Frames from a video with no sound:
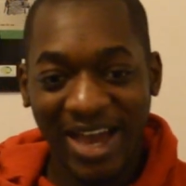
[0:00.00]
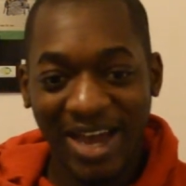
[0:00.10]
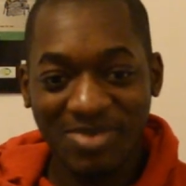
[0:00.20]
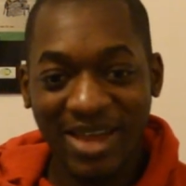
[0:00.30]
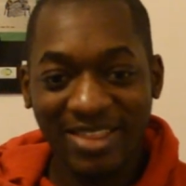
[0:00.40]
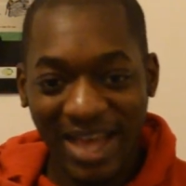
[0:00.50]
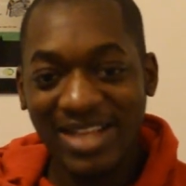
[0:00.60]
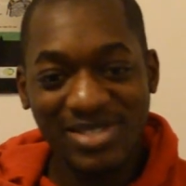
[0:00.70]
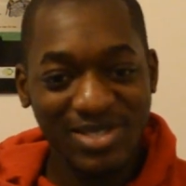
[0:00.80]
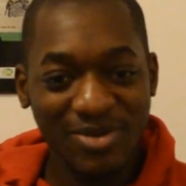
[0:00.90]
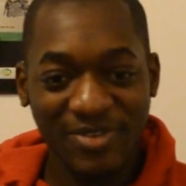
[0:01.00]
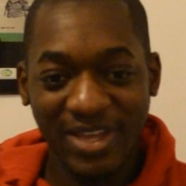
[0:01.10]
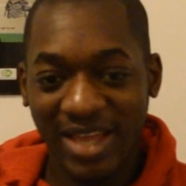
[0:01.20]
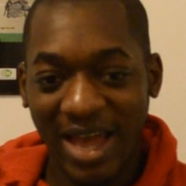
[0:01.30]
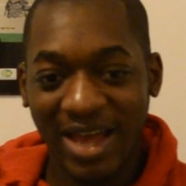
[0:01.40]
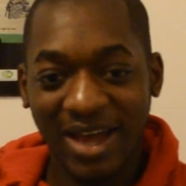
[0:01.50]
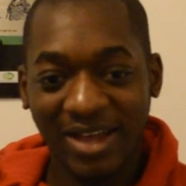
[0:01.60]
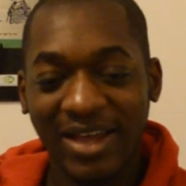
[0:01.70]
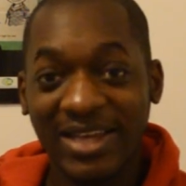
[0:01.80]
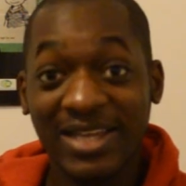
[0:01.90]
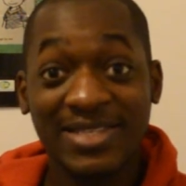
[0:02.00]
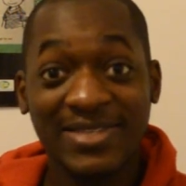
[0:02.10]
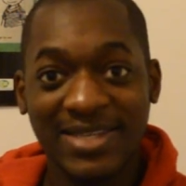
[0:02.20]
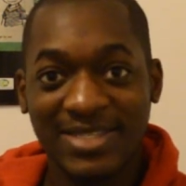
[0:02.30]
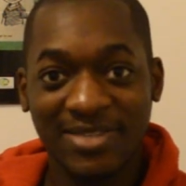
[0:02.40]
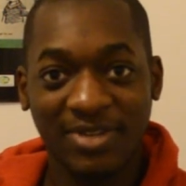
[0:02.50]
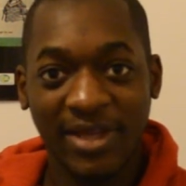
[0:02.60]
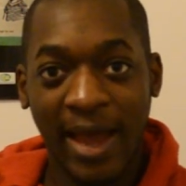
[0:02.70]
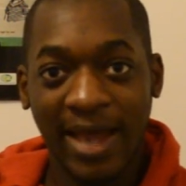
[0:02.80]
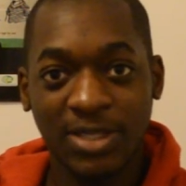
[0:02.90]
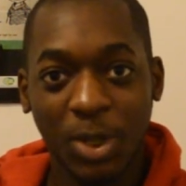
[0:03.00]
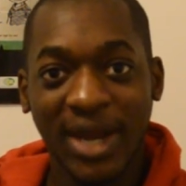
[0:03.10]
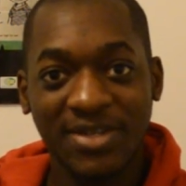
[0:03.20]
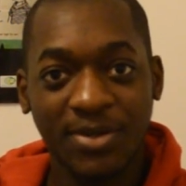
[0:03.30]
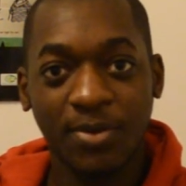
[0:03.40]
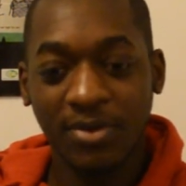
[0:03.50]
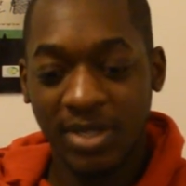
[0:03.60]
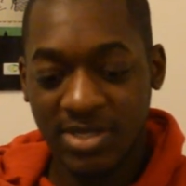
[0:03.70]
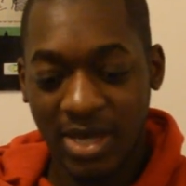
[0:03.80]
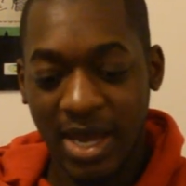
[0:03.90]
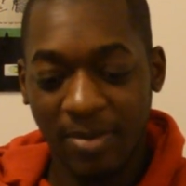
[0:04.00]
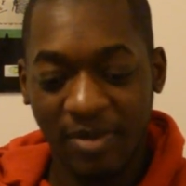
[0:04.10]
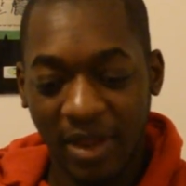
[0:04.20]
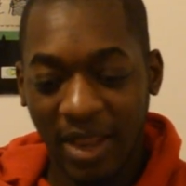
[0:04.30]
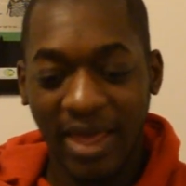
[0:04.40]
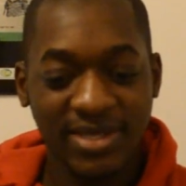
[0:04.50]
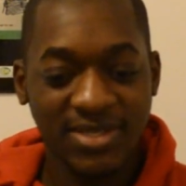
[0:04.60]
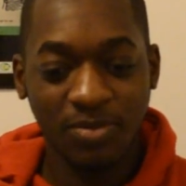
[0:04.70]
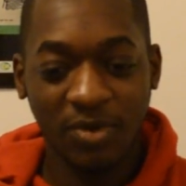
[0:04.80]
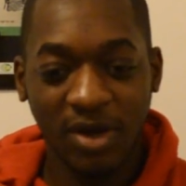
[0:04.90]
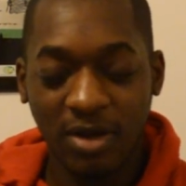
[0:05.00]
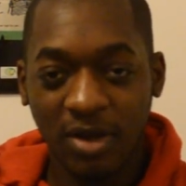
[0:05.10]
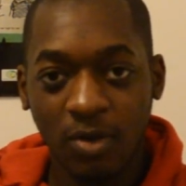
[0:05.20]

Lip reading: I'm like, that's something that like instinctively I try and do all the time if I like someone.